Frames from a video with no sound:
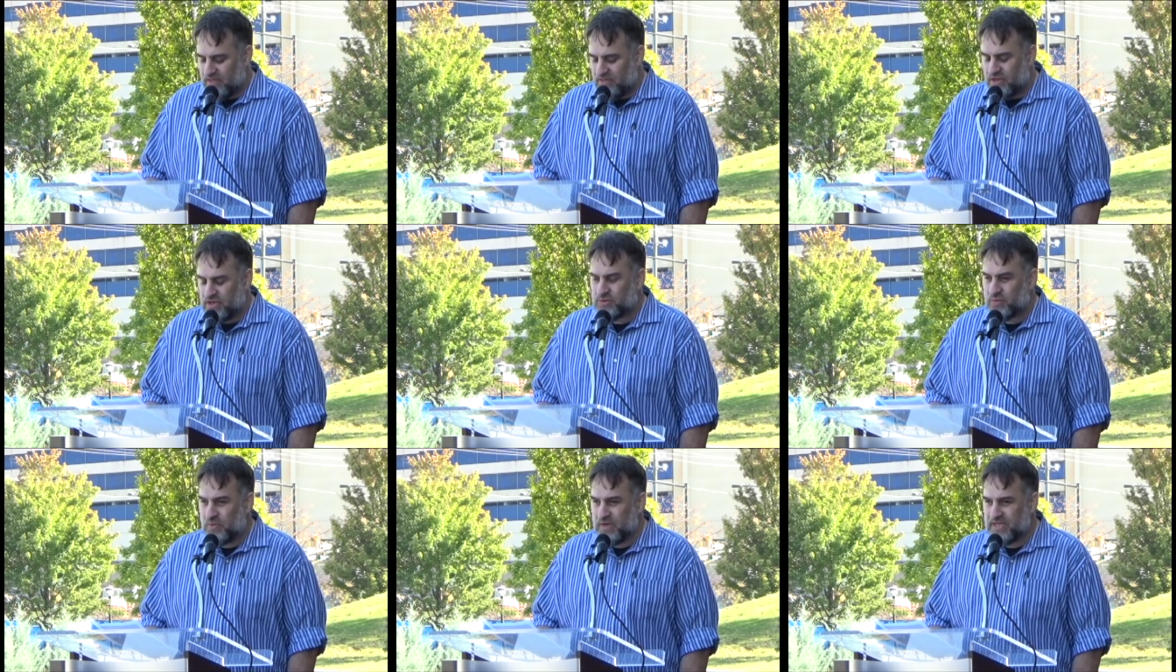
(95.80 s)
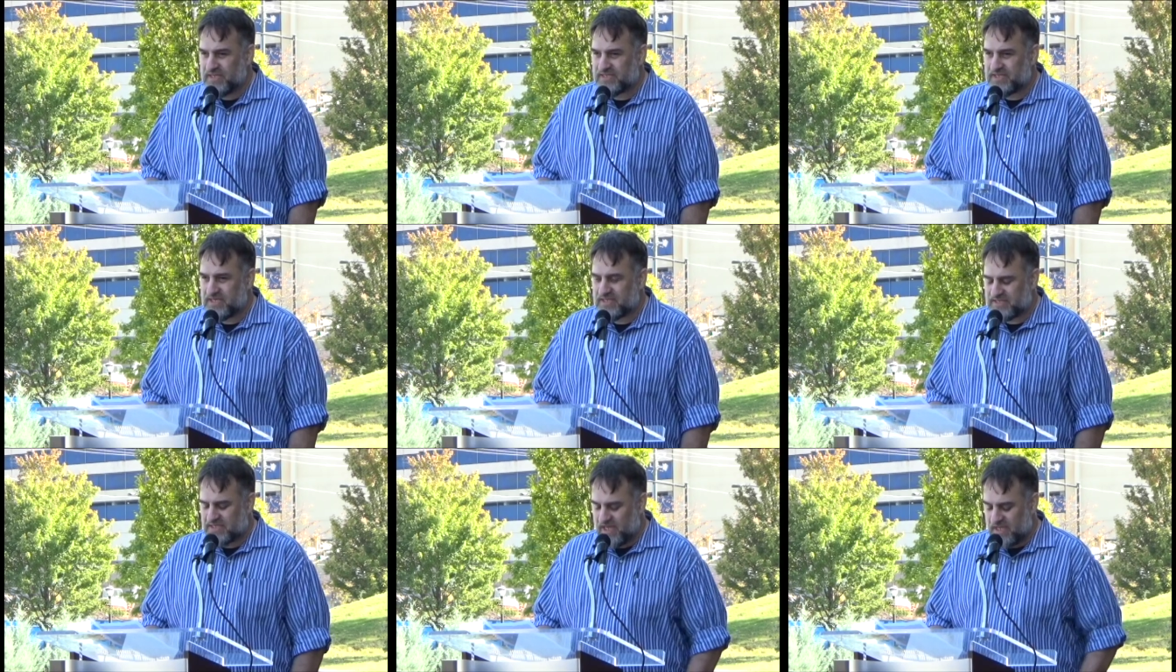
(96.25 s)
The
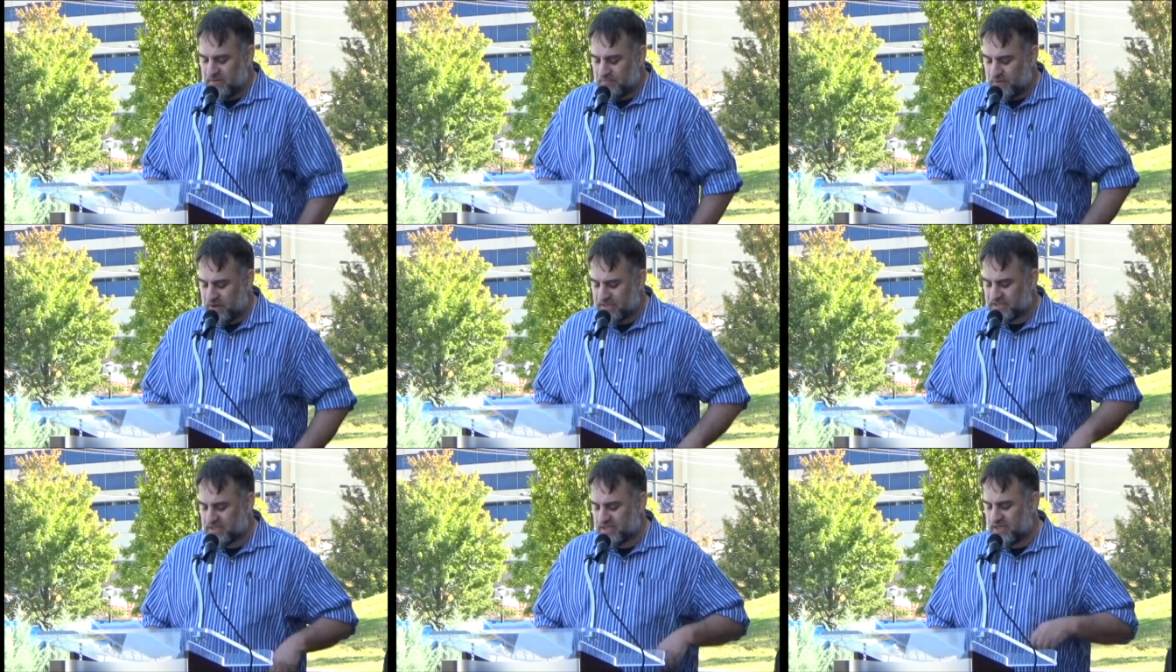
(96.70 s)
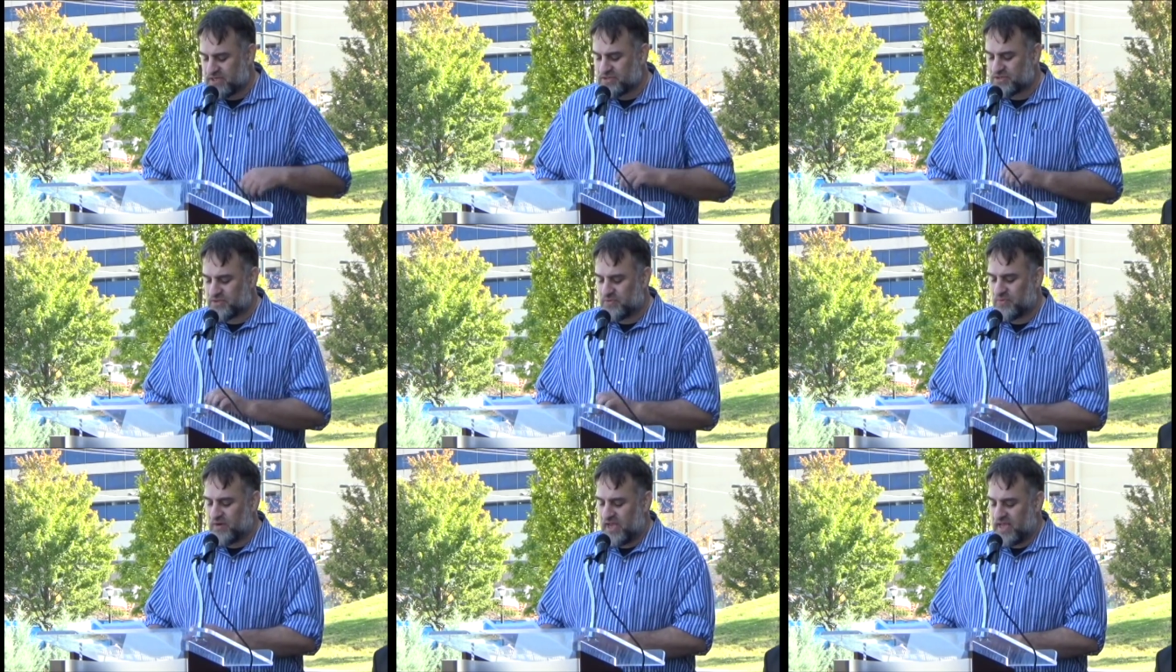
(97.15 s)
2016
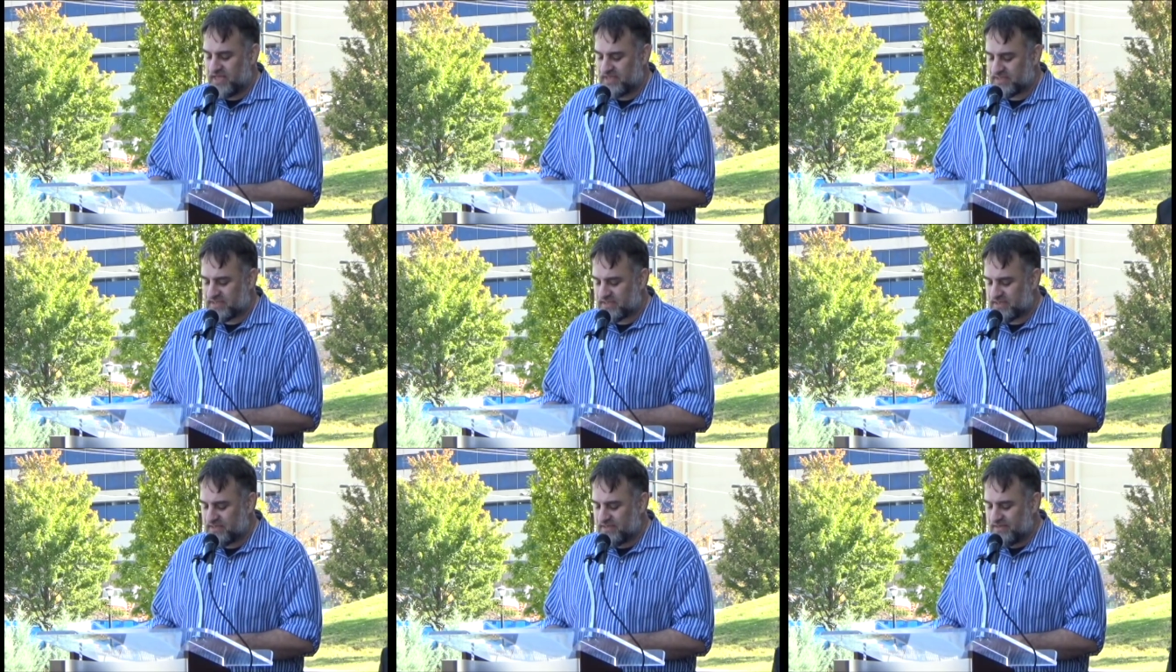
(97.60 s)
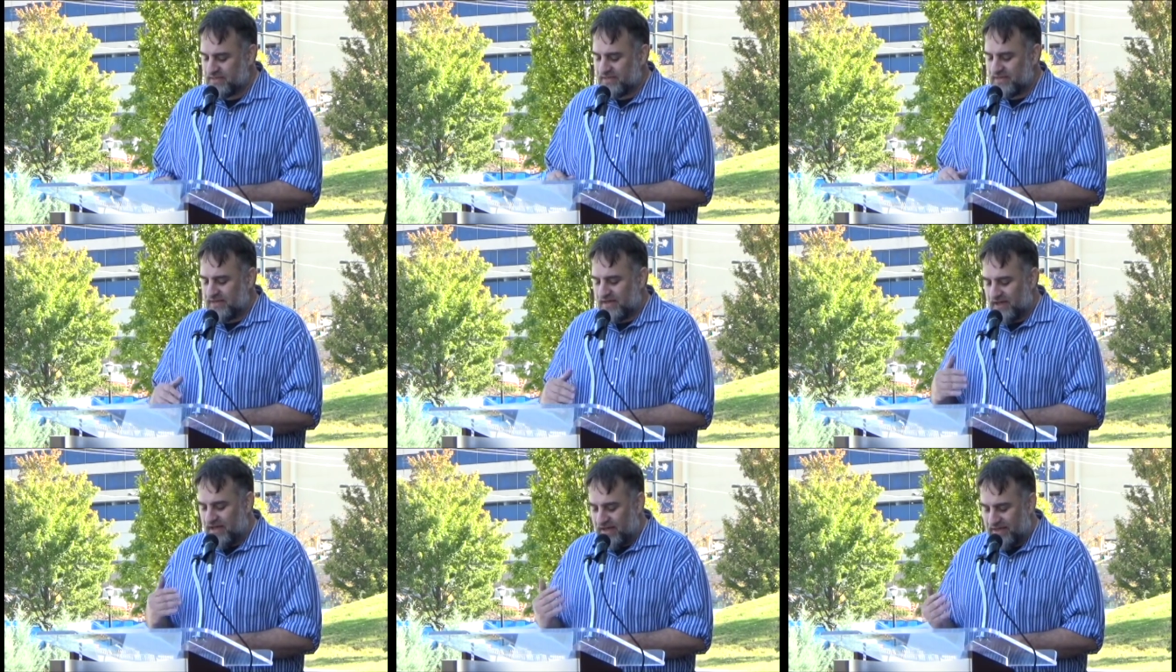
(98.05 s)
presidential race,
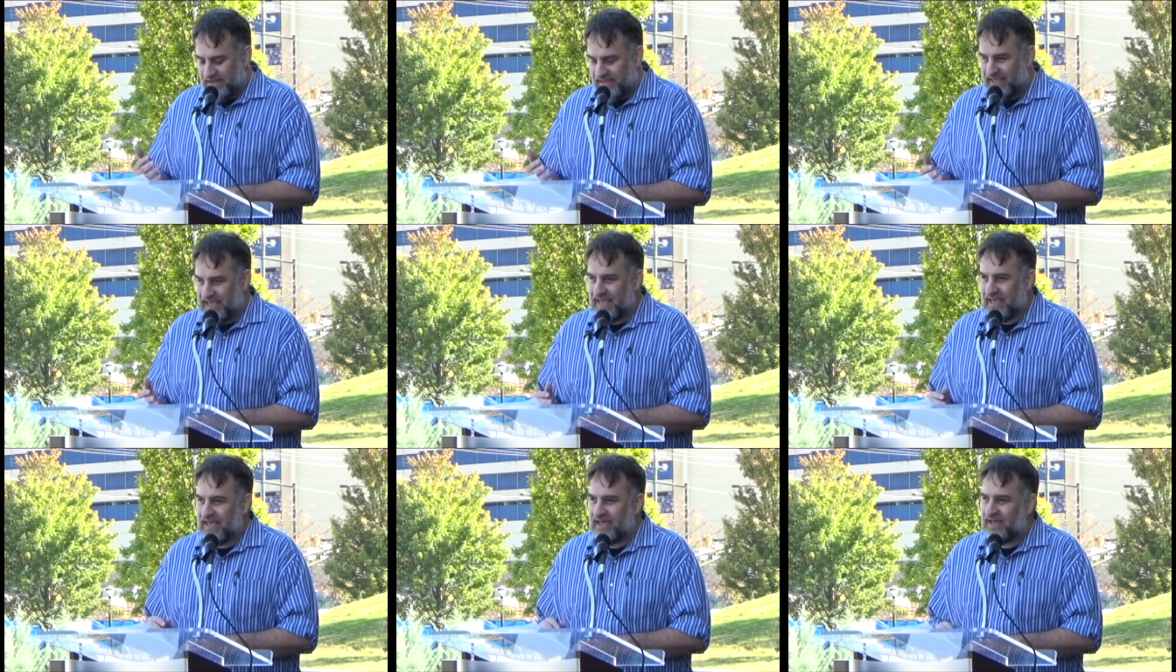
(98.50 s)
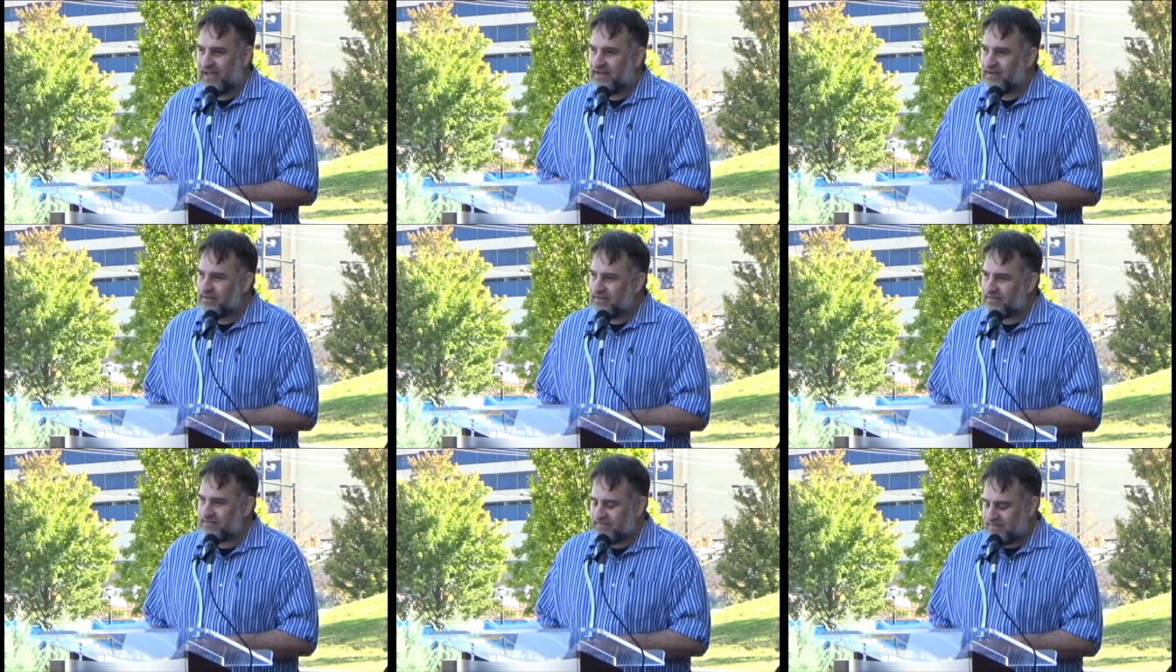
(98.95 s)

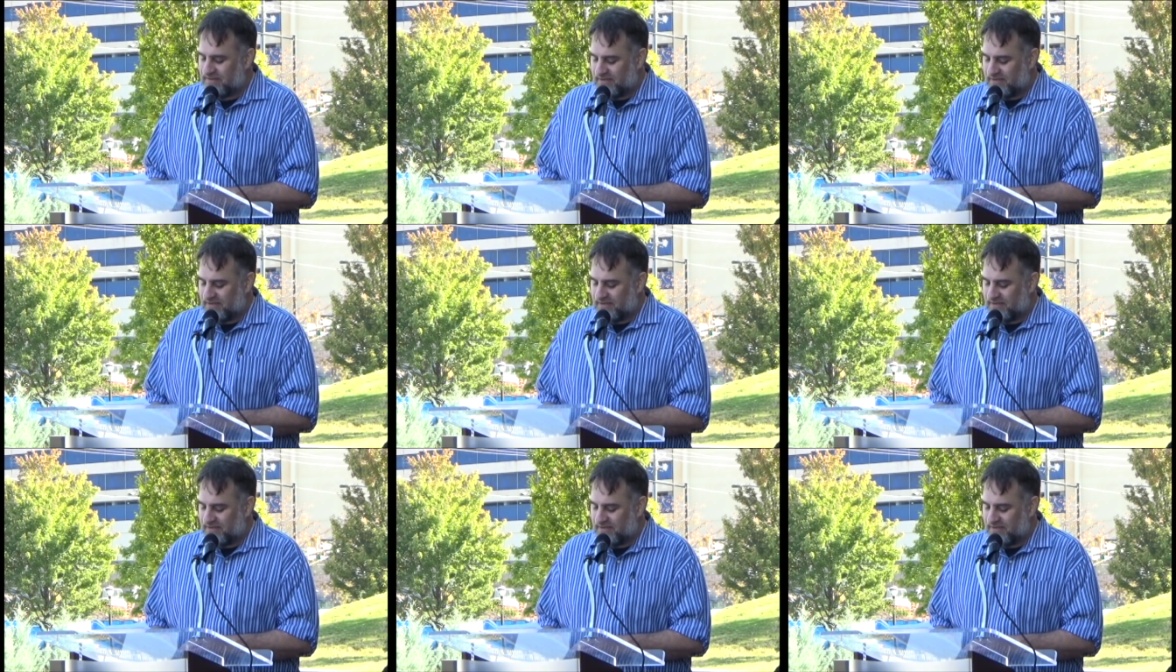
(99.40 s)
again,